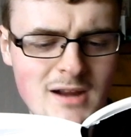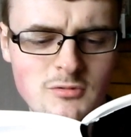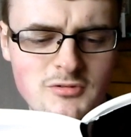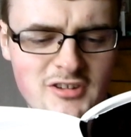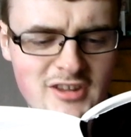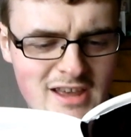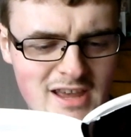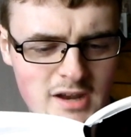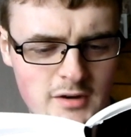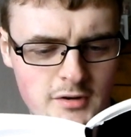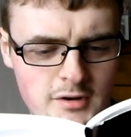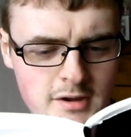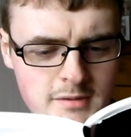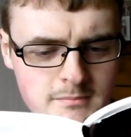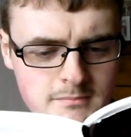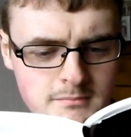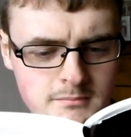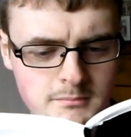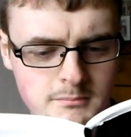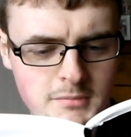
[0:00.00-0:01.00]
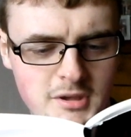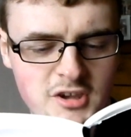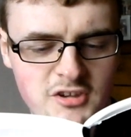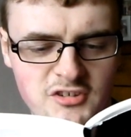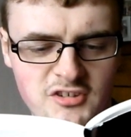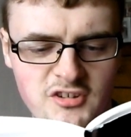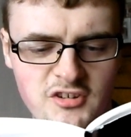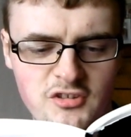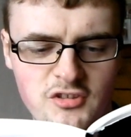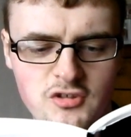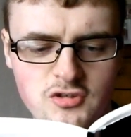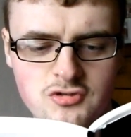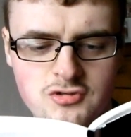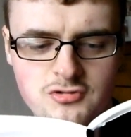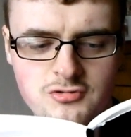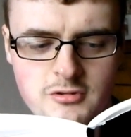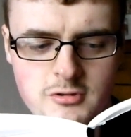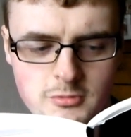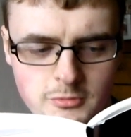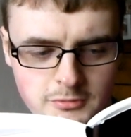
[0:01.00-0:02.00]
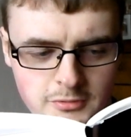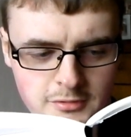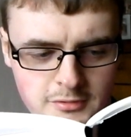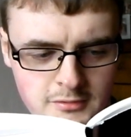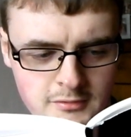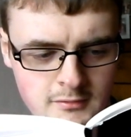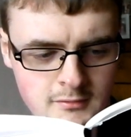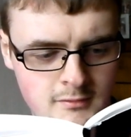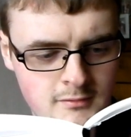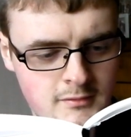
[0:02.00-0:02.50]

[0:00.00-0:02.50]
dare I? Because it is the truth.